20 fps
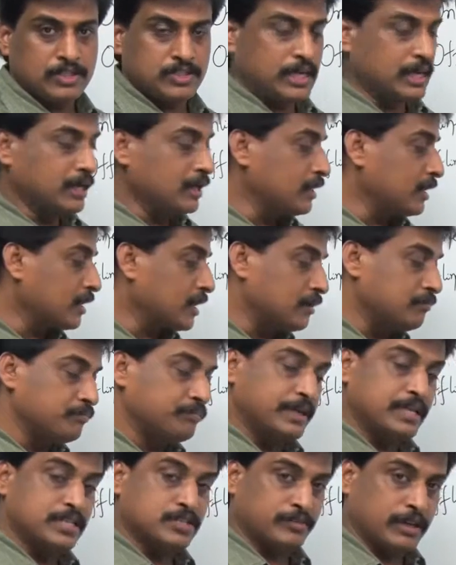Generally in the
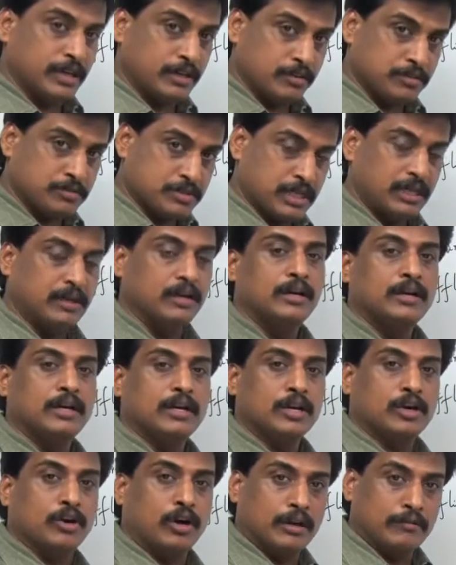companies we are using
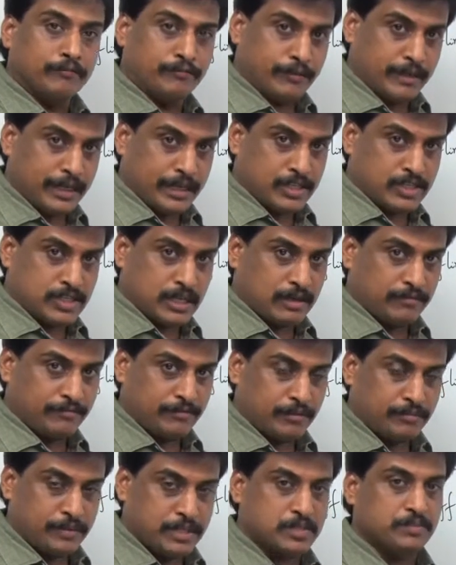confidential
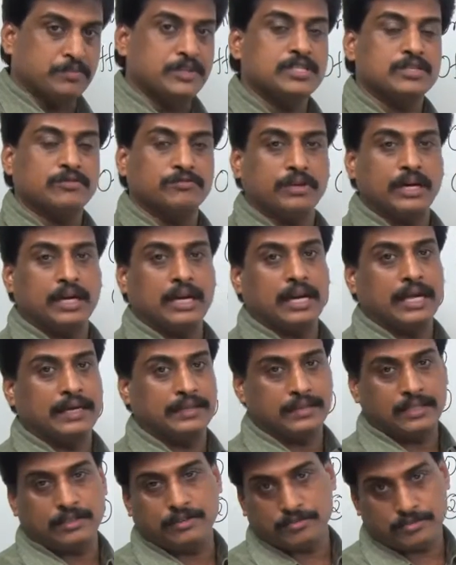information means we are
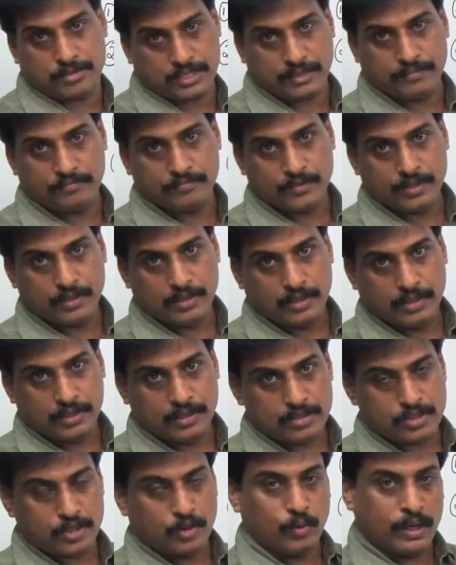like that using.
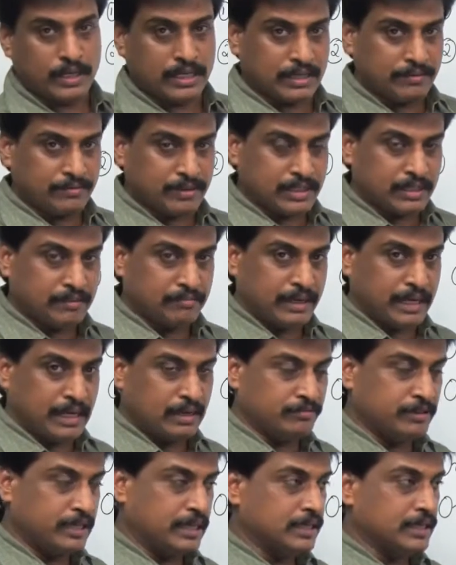So whatever the
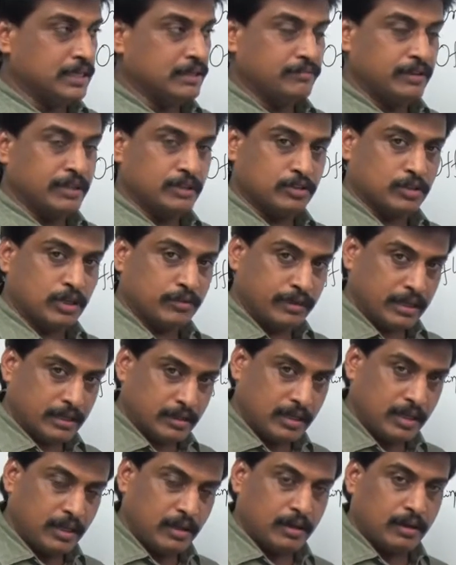mail we are giving to
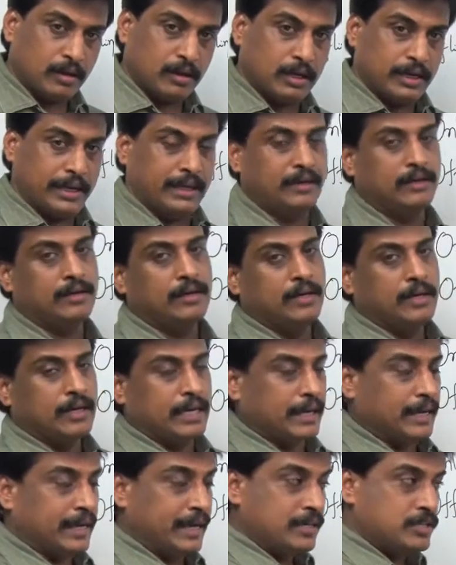our lead,
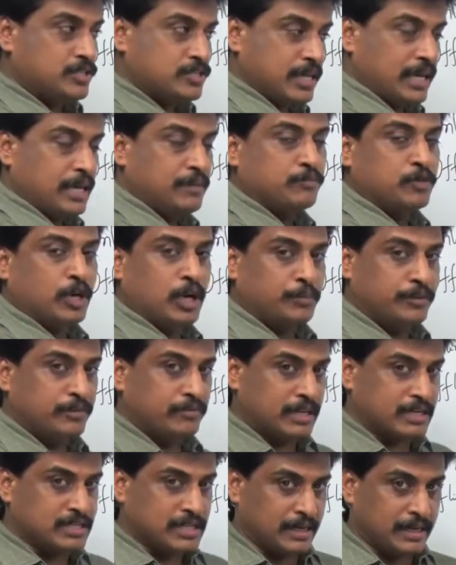again same copy
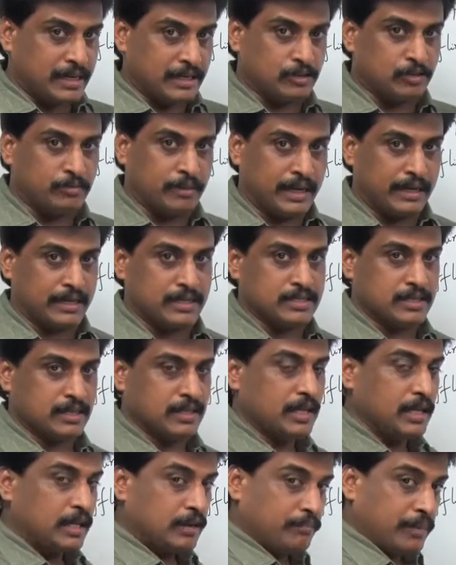we are sending to
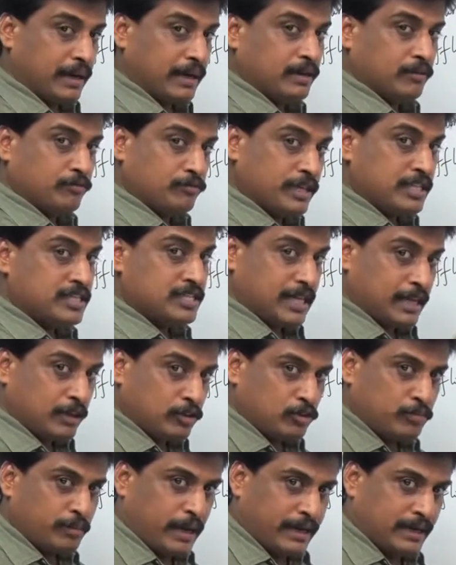manager. But we
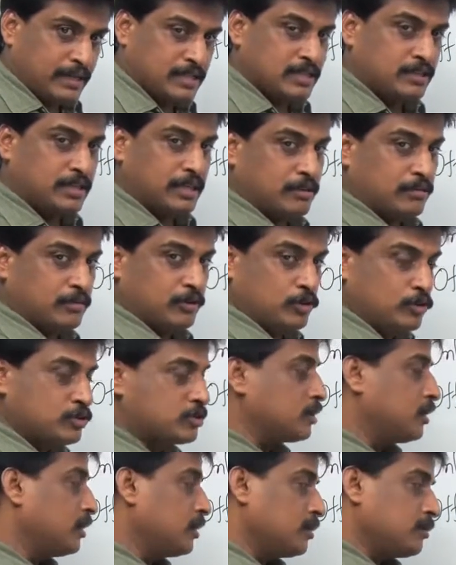send to manager that
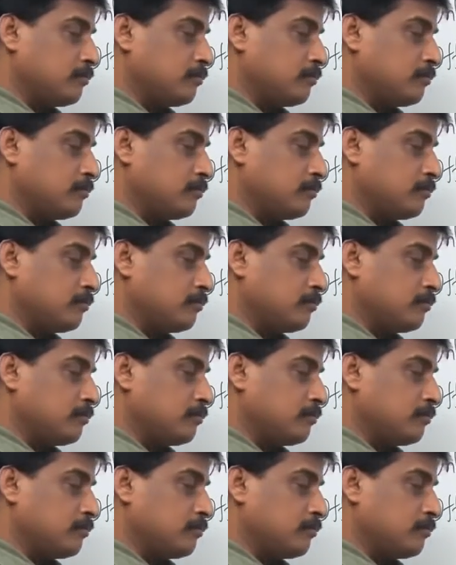news,